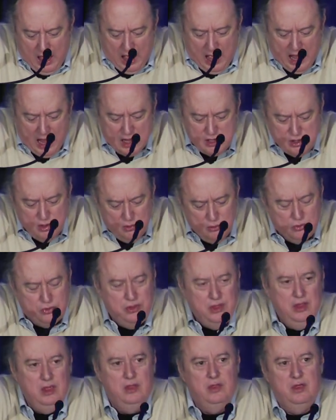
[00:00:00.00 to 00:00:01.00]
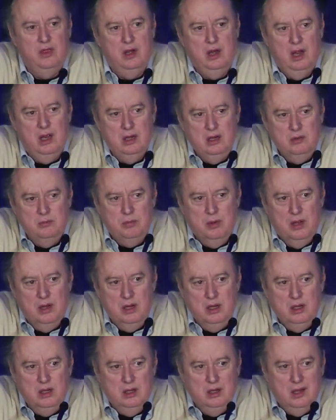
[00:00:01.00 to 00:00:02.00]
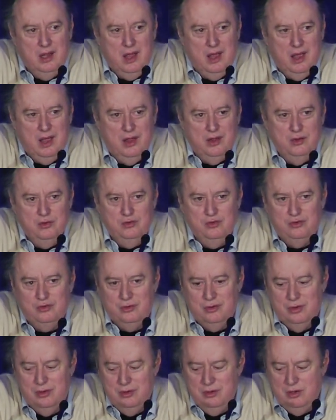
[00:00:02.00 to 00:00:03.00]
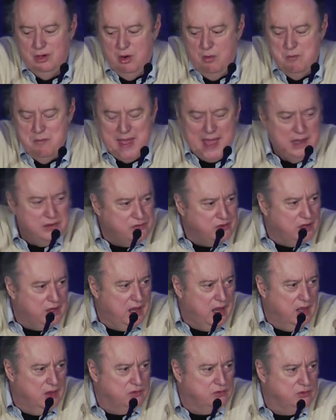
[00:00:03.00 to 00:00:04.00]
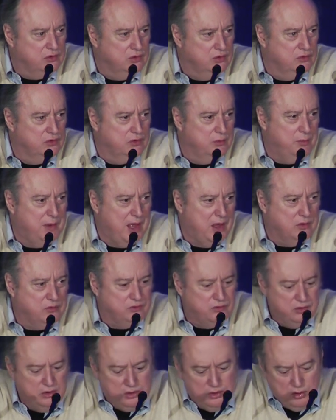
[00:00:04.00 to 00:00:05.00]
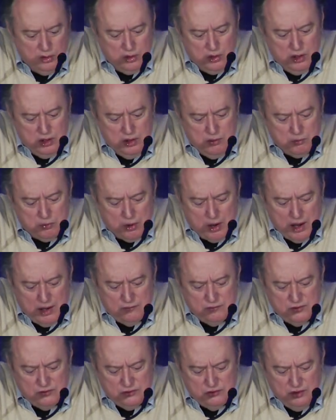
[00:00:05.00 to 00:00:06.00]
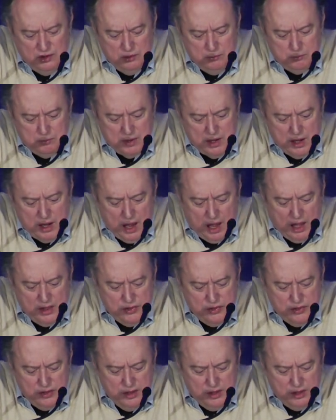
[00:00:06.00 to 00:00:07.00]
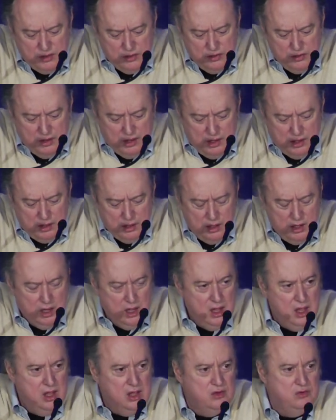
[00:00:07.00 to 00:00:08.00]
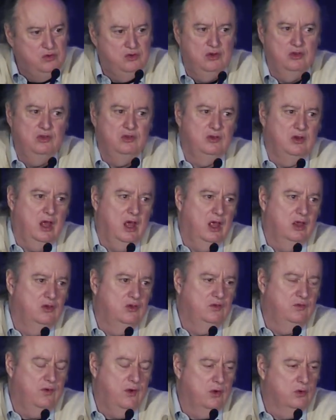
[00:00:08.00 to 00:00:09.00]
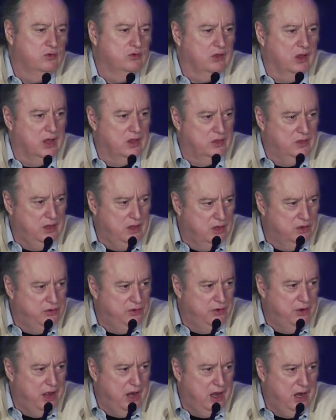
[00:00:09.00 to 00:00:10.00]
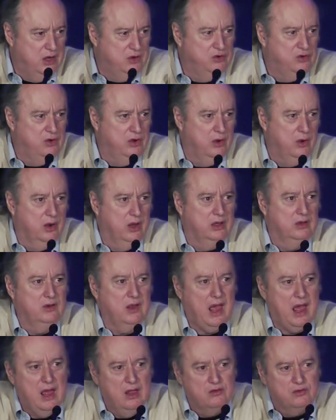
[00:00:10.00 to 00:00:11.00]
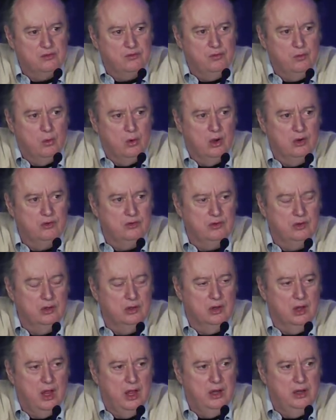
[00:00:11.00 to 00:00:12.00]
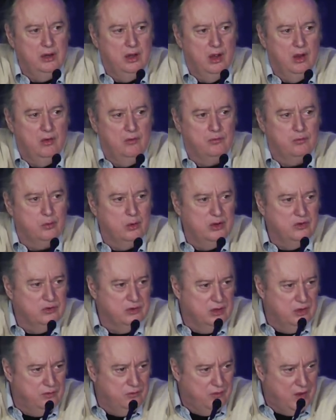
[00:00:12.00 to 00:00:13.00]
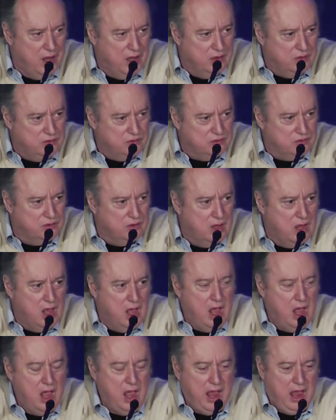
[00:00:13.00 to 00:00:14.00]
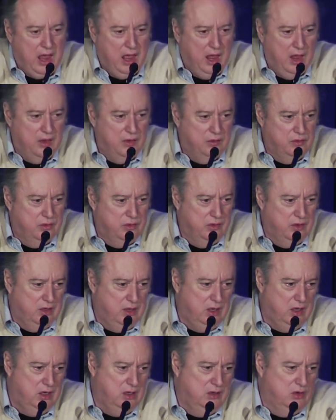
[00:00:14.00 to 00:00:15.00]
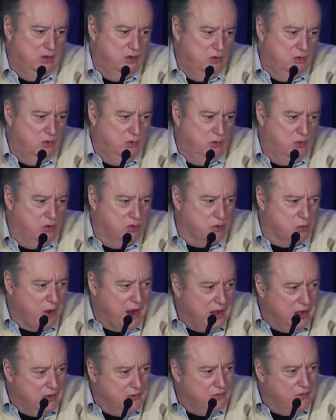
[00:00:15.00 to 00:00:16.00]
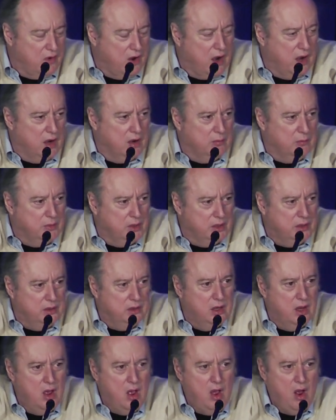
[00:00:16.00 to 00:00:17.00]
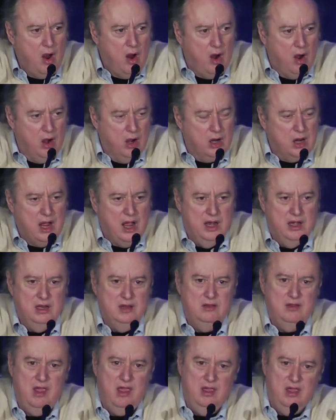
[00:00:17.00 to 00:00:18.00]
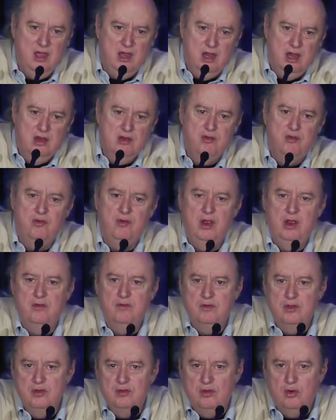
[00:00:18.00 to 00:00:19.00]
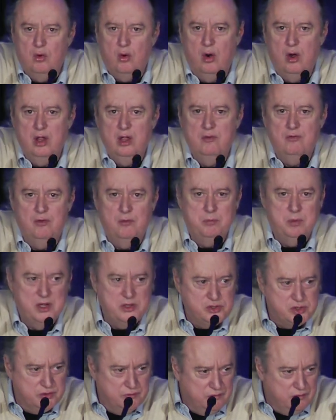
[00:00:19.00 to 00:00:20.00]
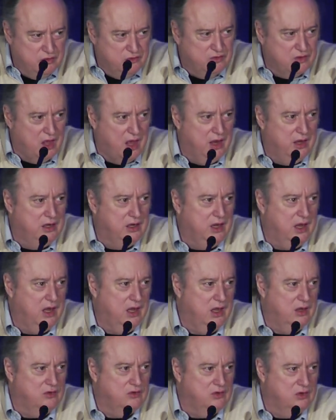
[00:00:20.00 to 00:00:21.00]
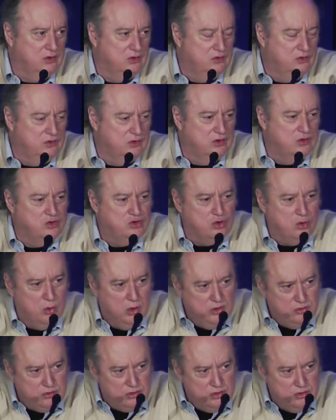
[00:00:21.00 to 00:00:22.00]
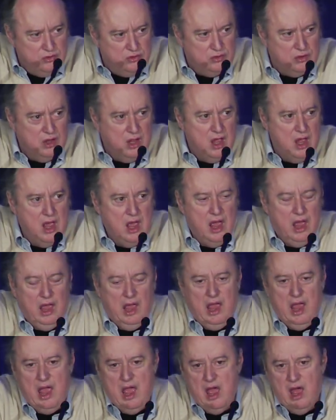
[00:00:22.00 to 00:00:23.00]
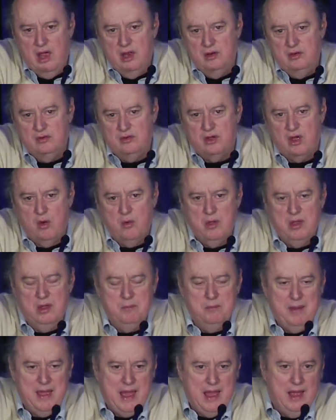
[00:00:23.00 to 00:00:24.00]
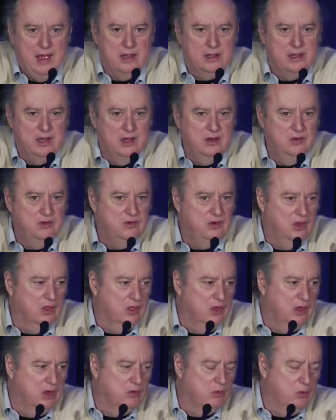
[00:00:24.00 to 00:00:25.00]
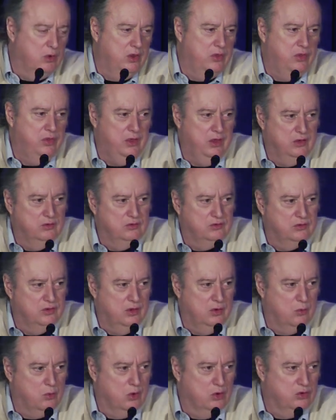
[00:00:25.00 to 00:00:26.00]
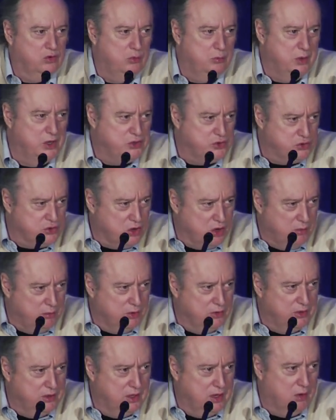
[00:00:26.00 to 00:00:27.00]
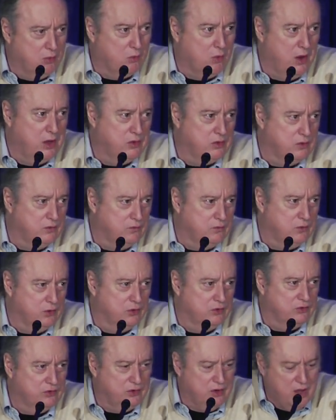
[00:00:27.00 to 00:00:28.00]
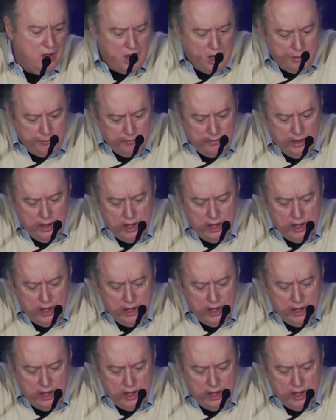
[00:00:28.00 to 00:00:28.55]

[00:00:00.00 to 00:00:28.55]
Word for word: I don't think that anybody has, you know, magic answers about security and privacy, but I think that just as folks like the Internet Engineering Task Force, in light of recent events, and the new threat environment are kind of taking in inventory of a bunch of design cases and choices and going back and dealing with things that were too much trouble to get right the first time,